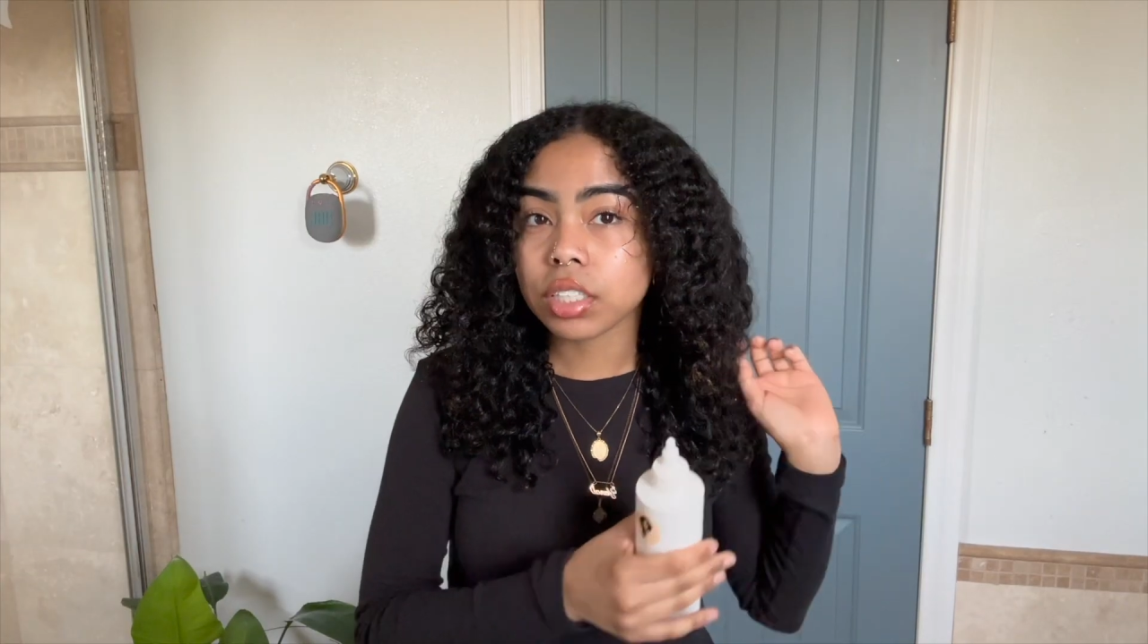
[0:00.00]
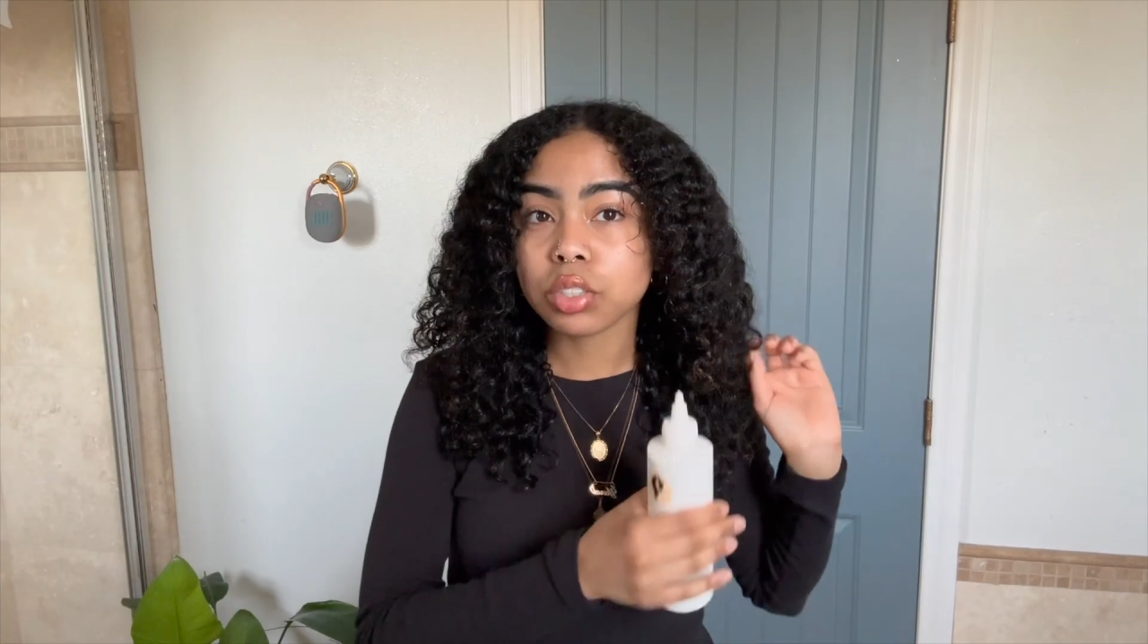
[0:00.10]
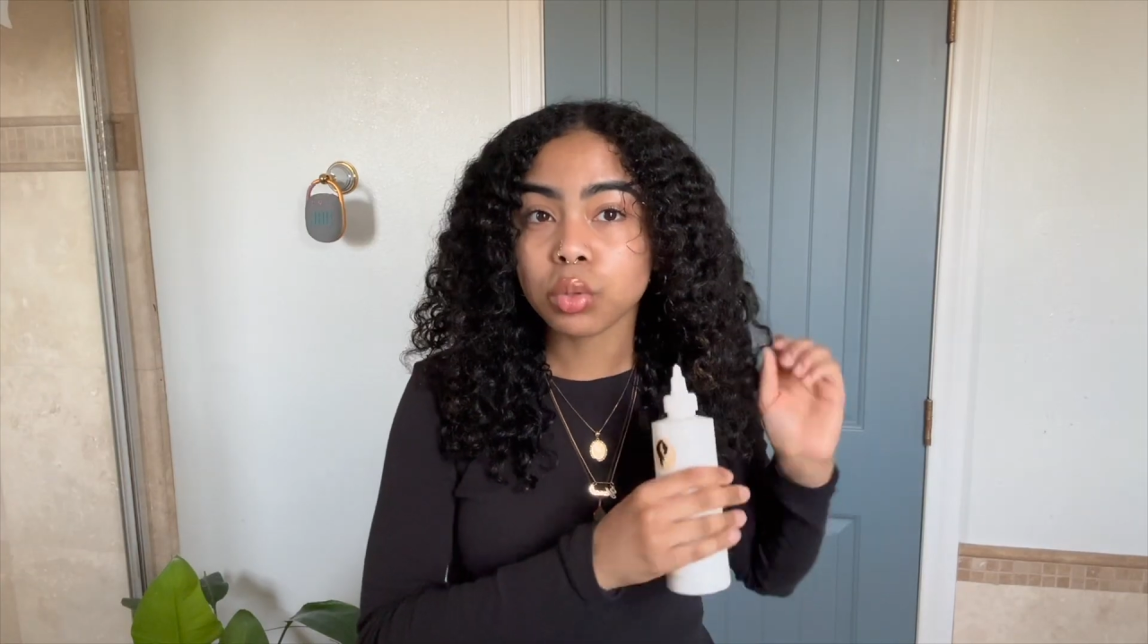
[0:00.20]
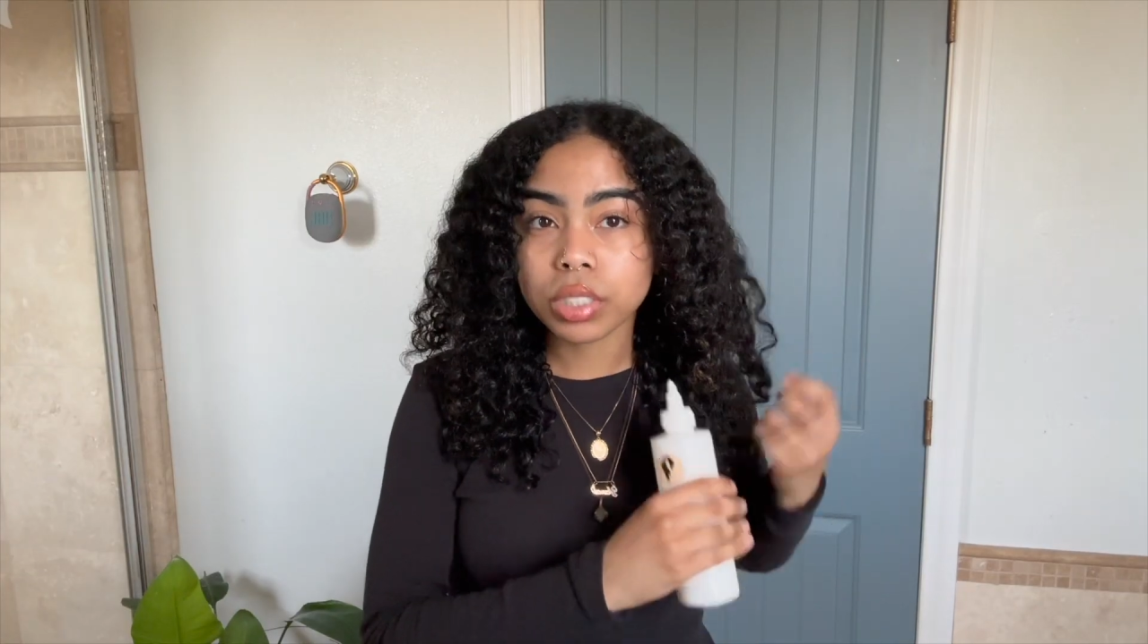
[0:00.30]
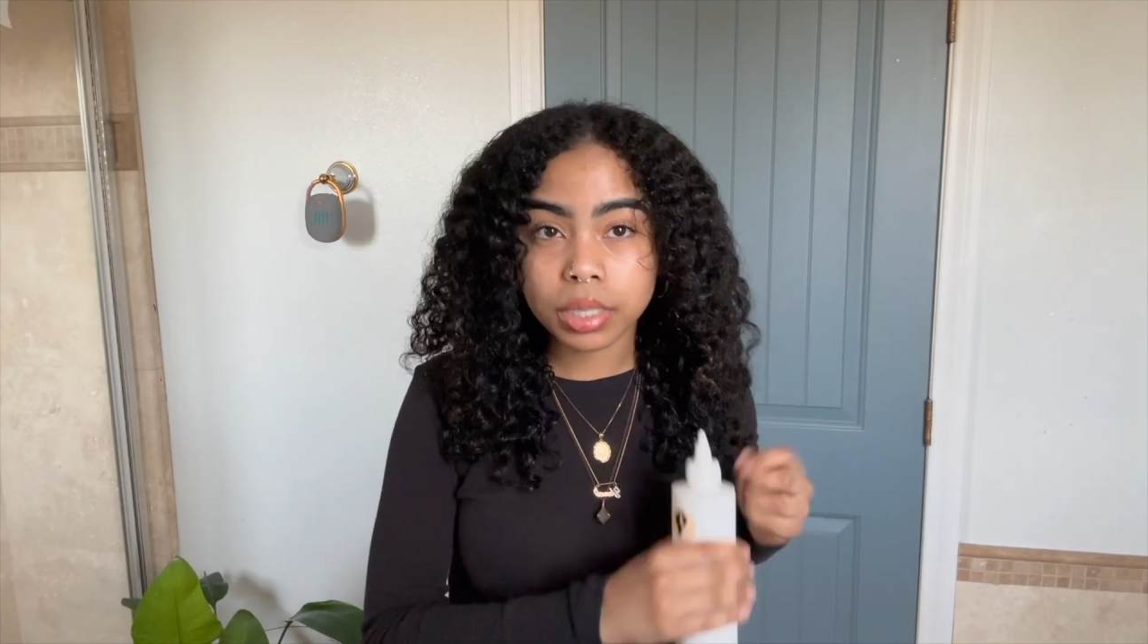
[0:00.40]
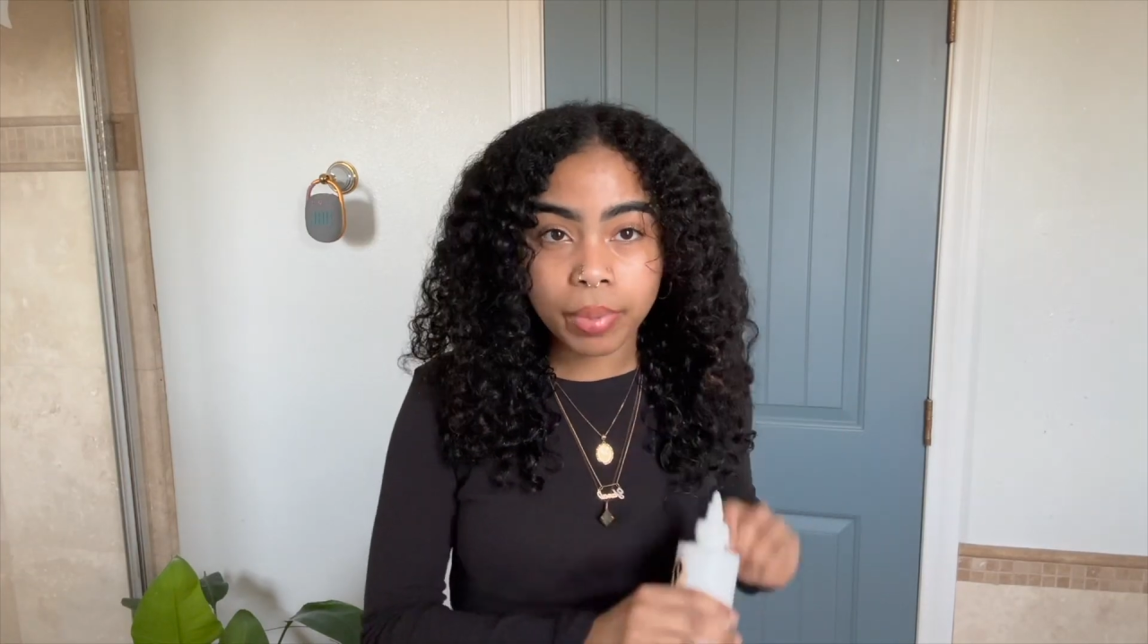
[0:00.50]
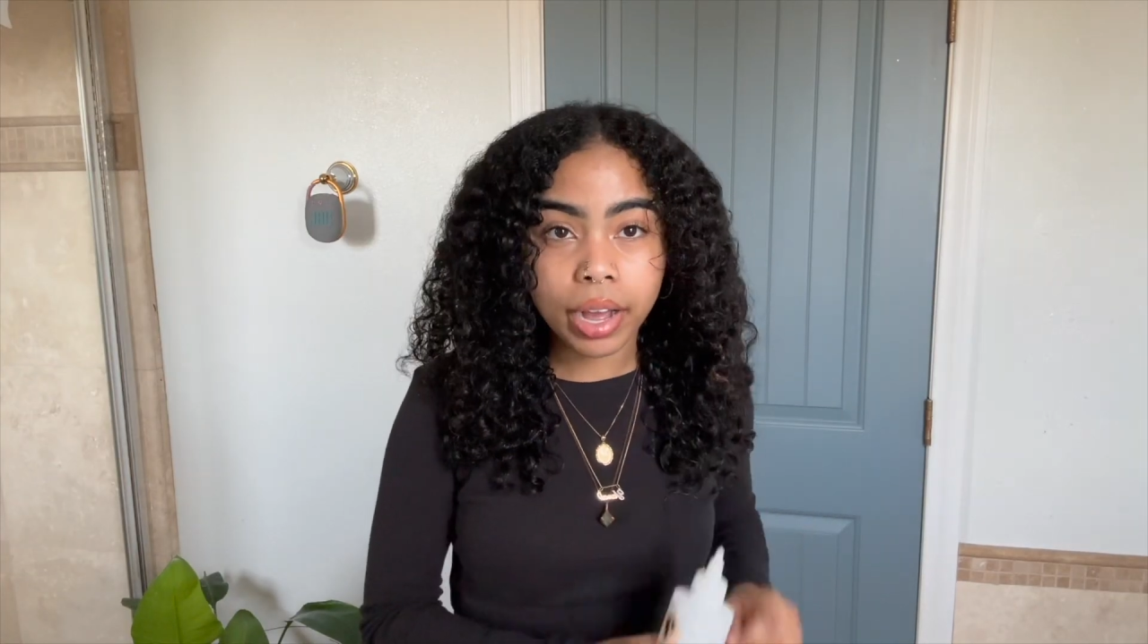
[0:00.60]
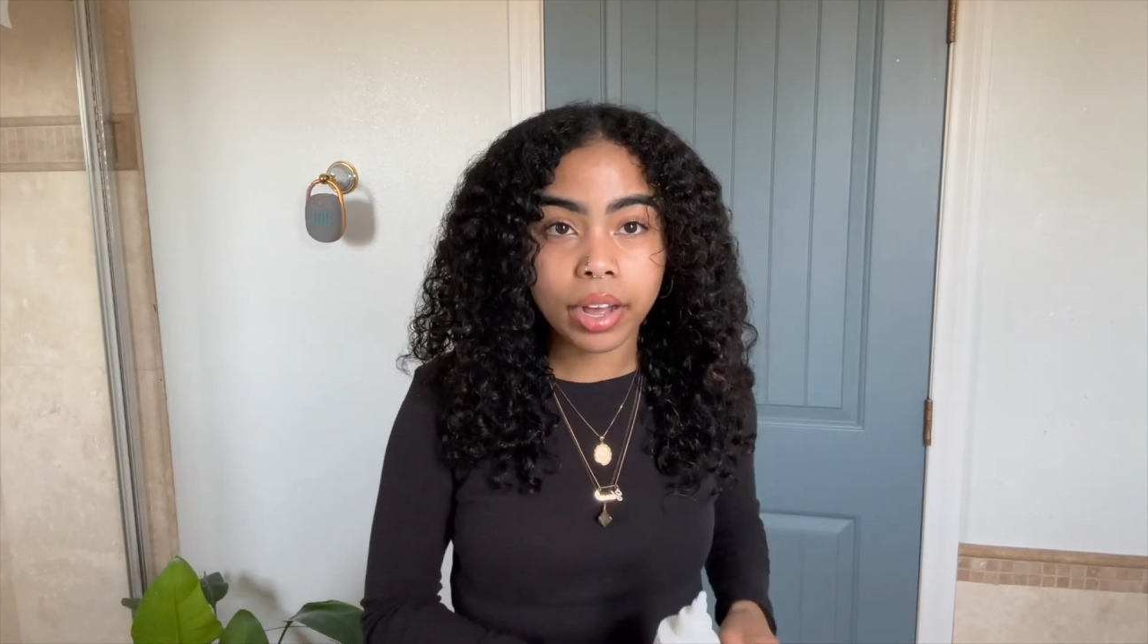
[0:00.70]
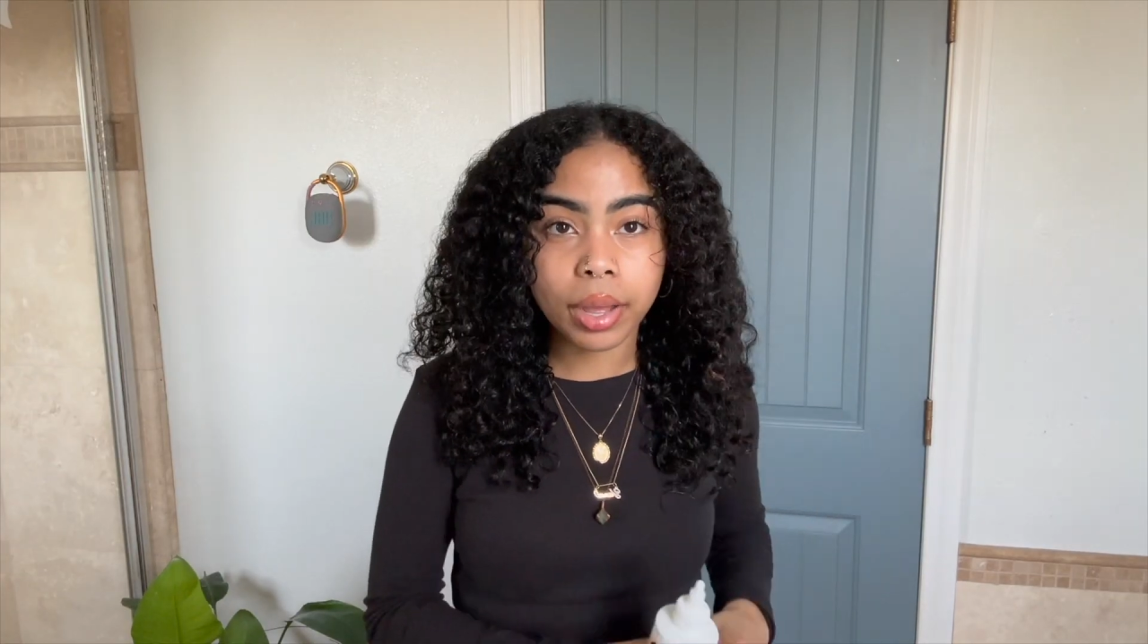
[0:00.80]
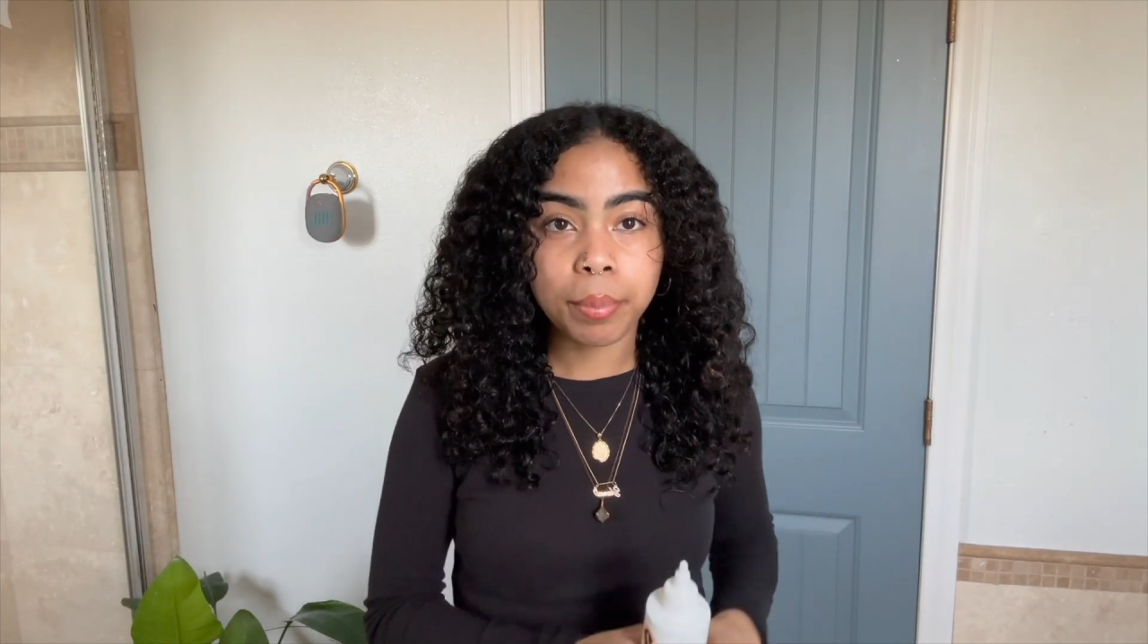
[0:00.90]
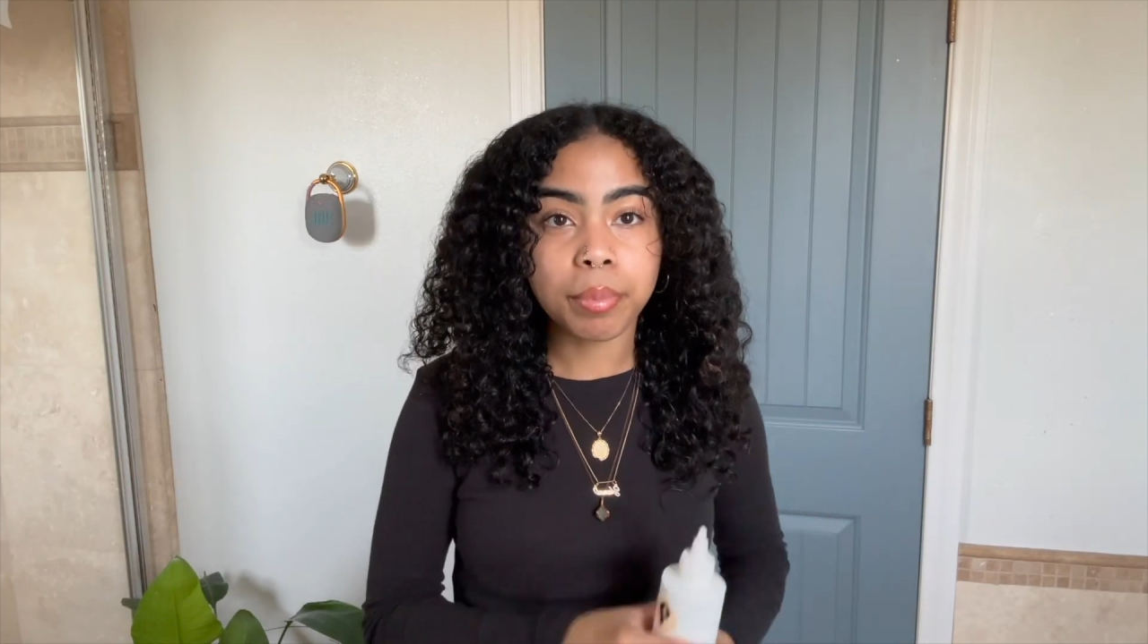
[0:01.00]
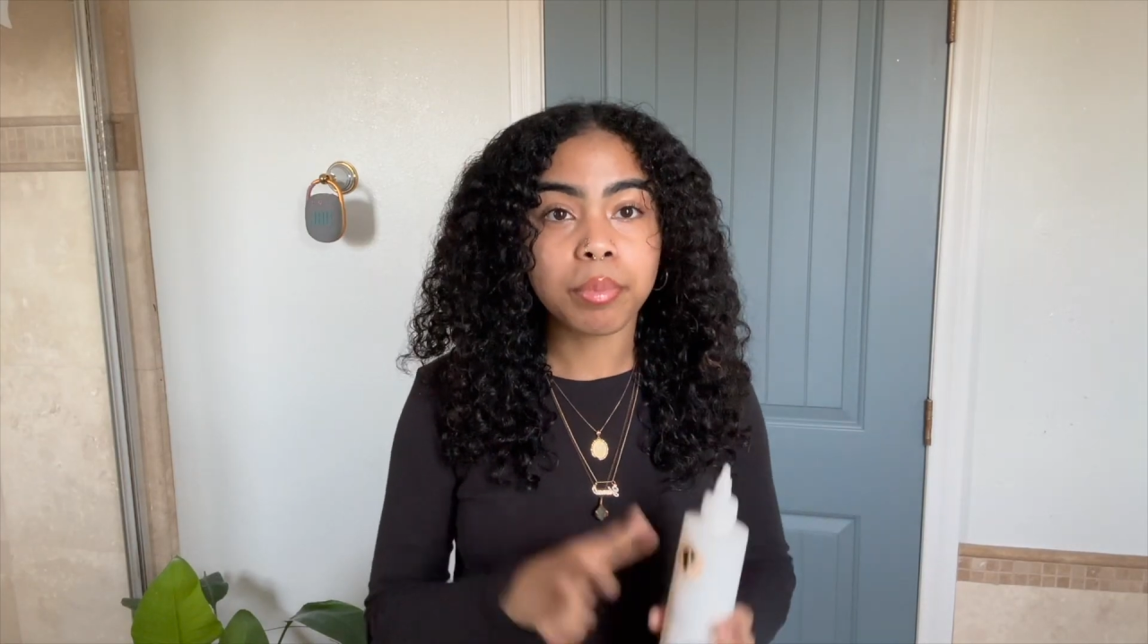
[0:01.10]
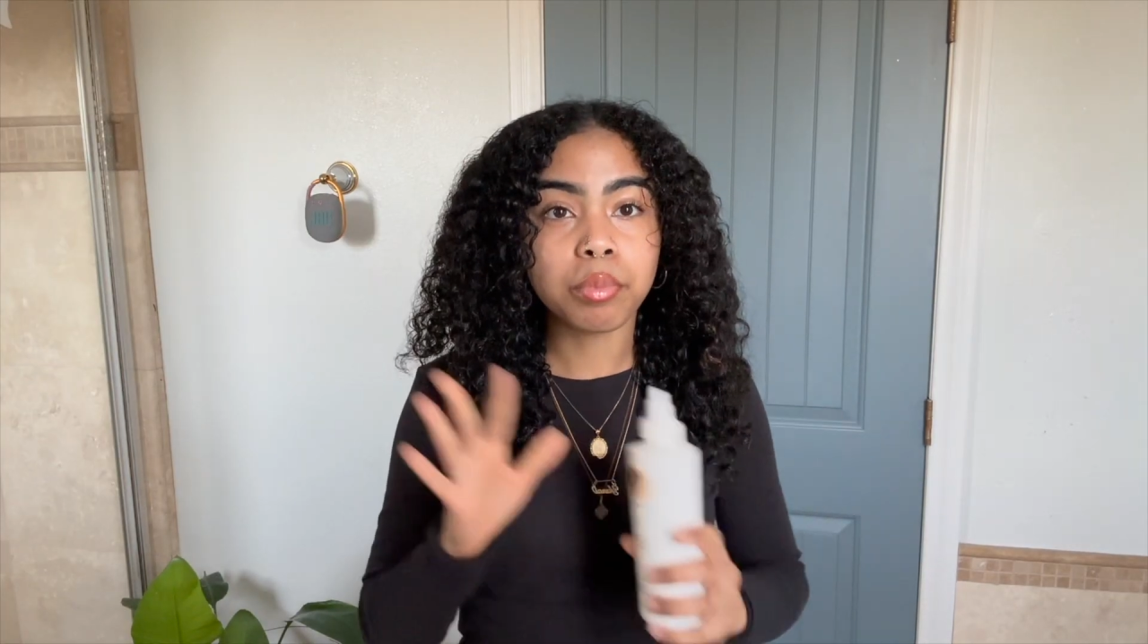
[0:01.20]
twist it back up,